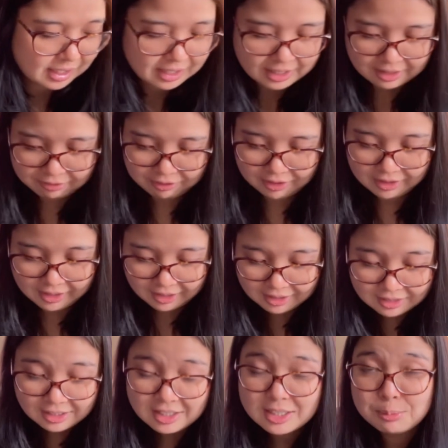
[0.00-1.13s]
I feel like I
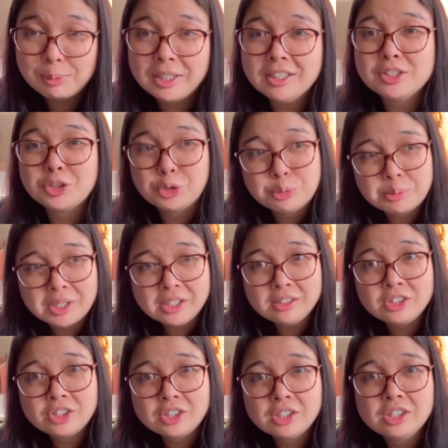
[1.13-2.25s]
didn't spend too
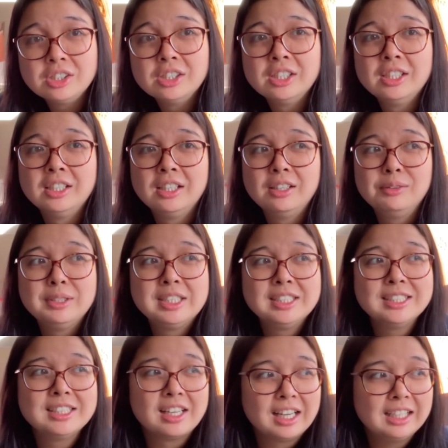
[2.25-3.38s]
much, which
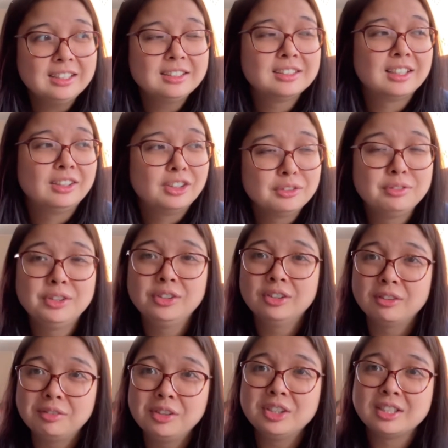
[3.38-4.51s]
is nice. I got a
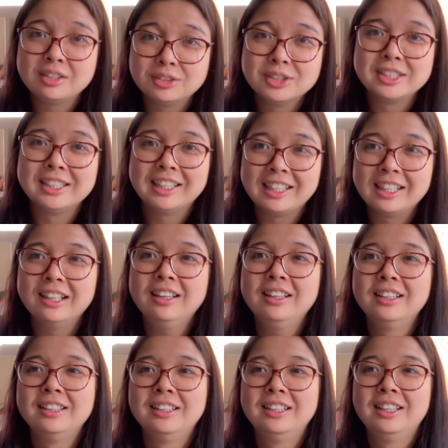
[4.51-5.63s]
few deals in there.
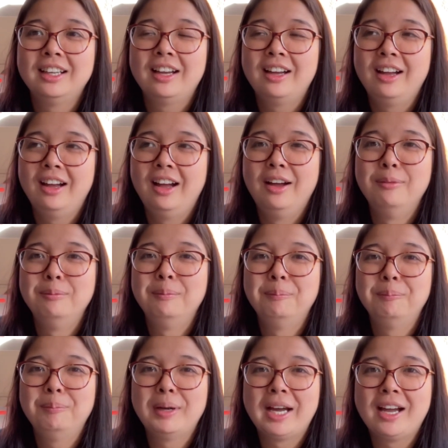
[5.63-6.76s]

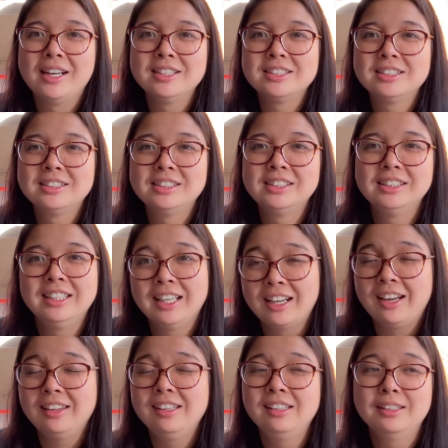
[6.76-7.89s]
But yeah, I
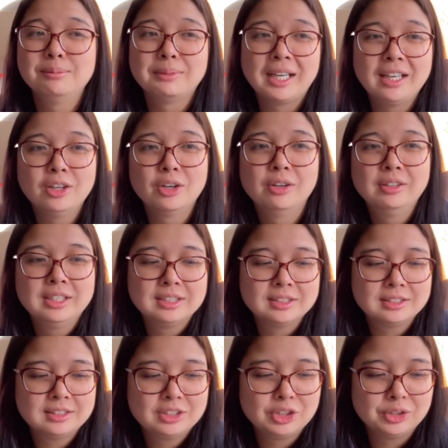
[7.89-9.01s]
think the main goal
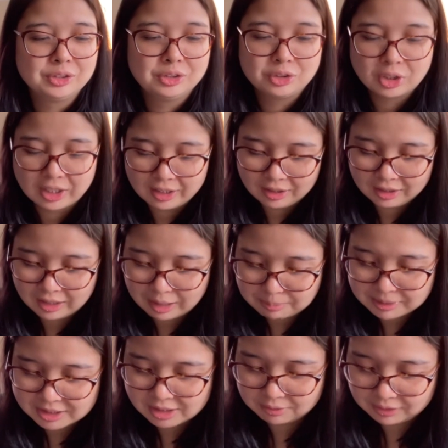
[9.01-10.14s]
is to try to keep
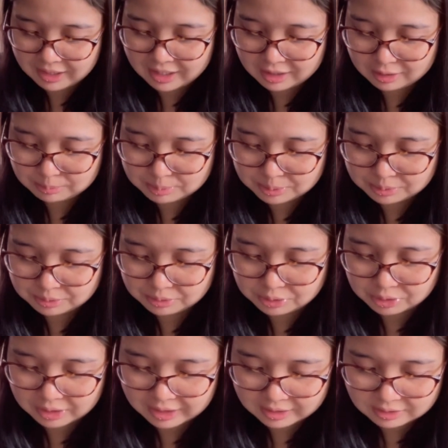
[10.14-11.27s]
myself accountable,
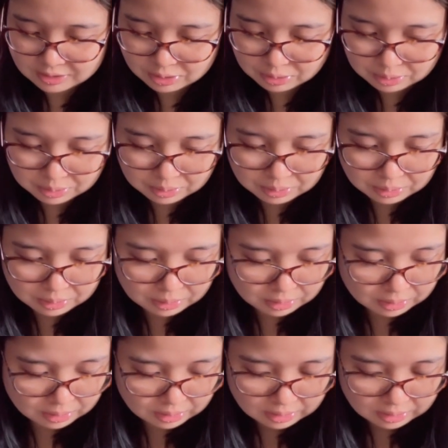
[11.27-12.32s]
try to